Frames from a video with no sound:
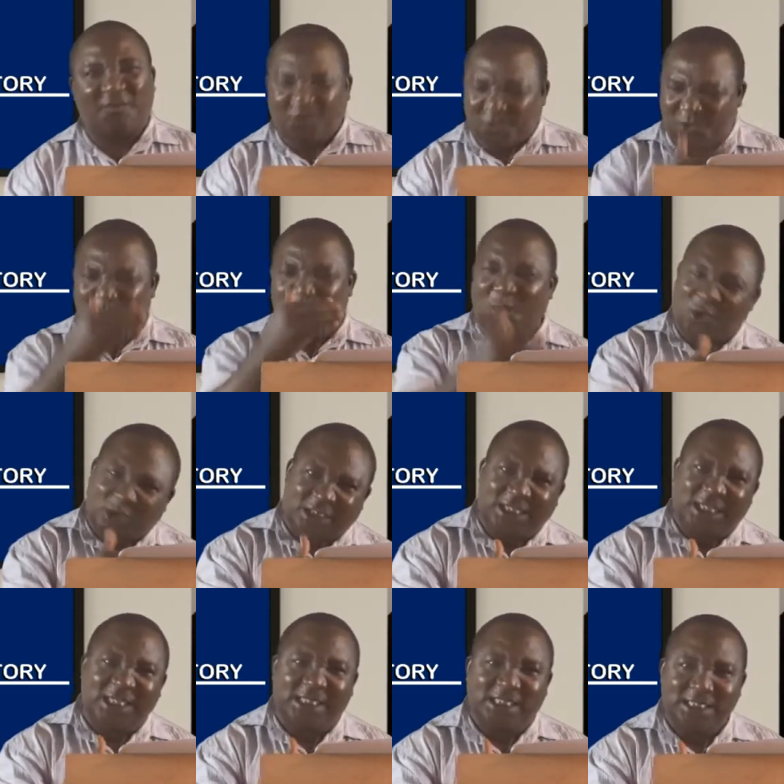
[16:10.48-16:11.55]
who wrote
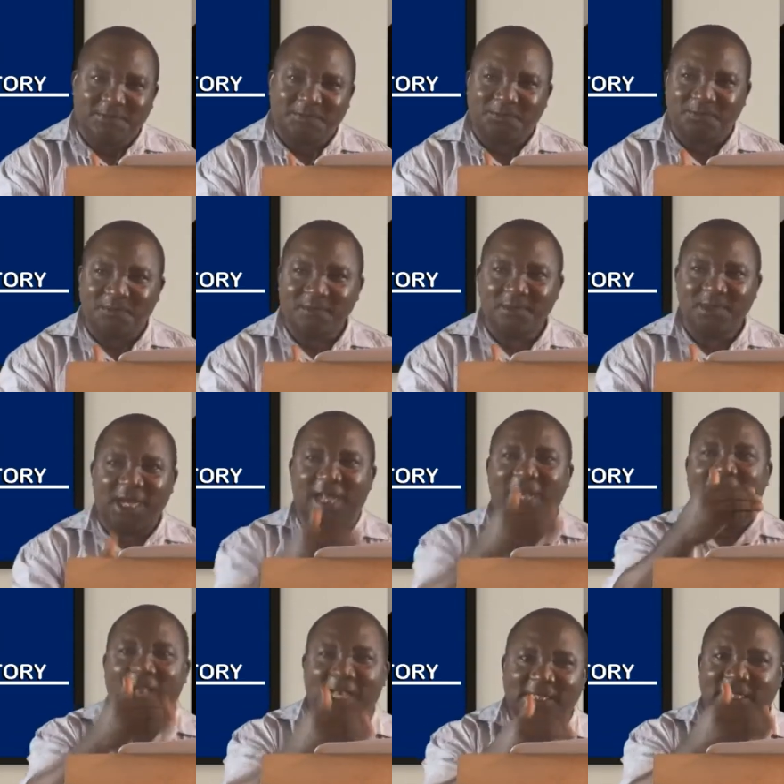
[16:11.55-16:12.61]
this? And
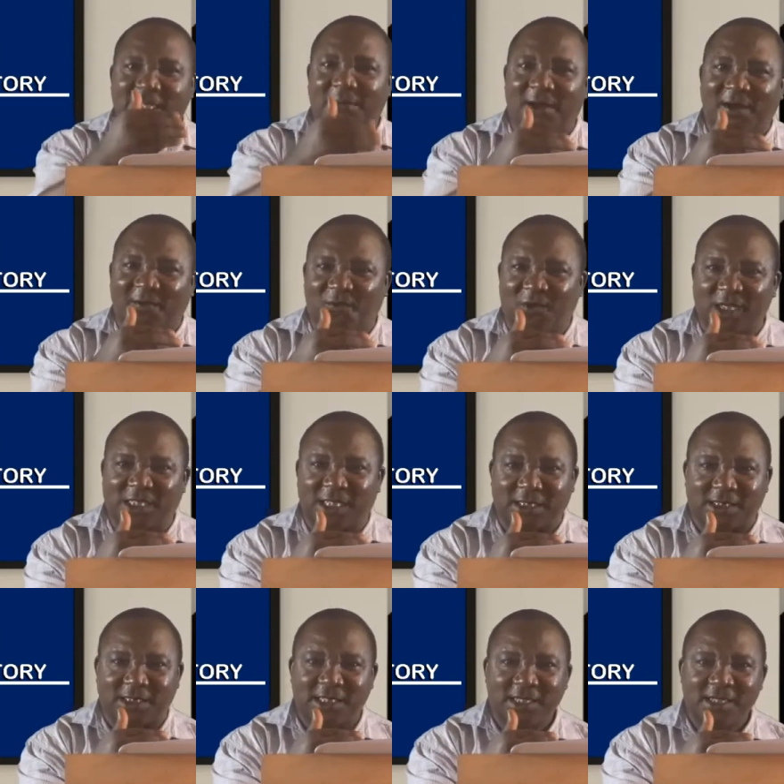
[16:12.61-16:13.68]
I asked a number of
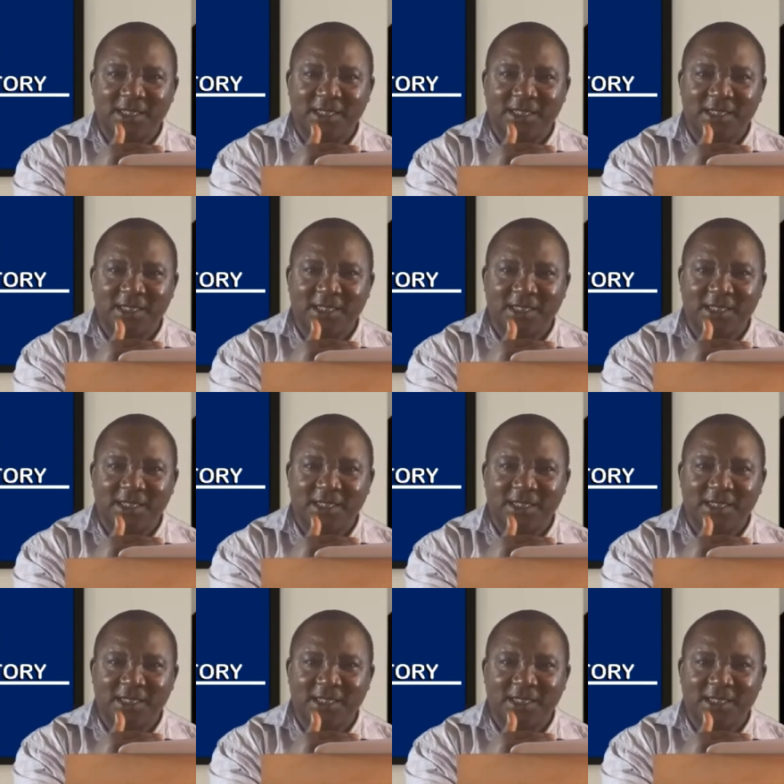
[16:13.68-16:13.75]
questions.